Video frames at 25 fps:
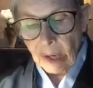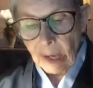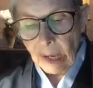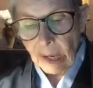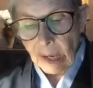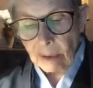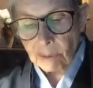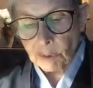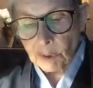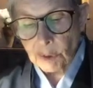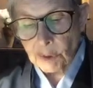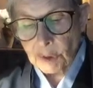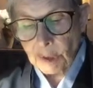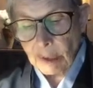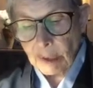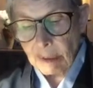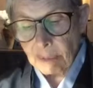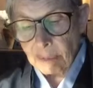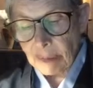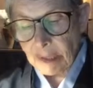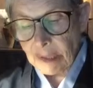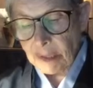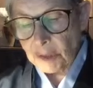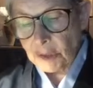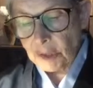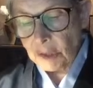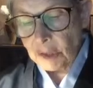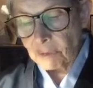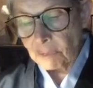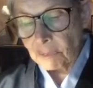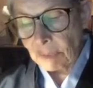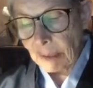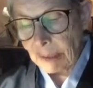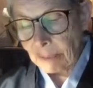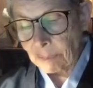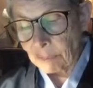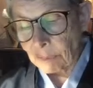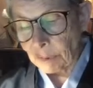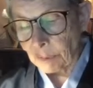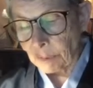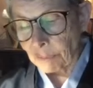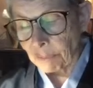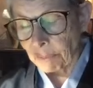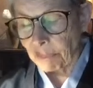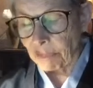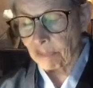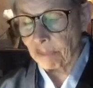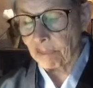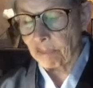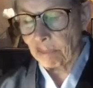I wrote on a big sheet of paper,
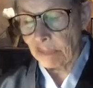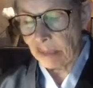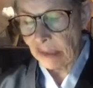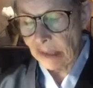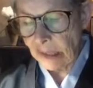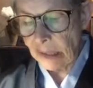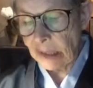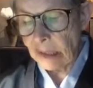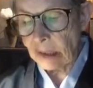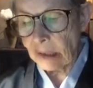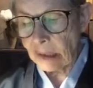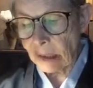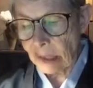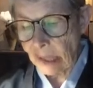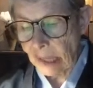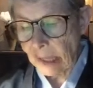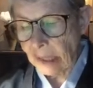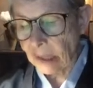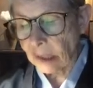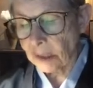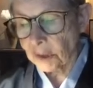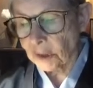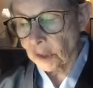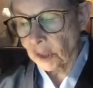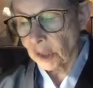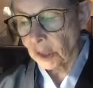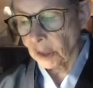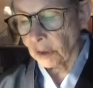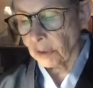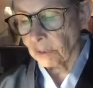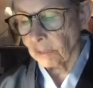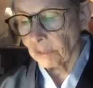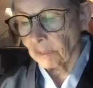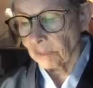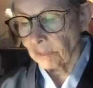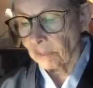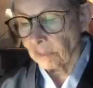be like a chair,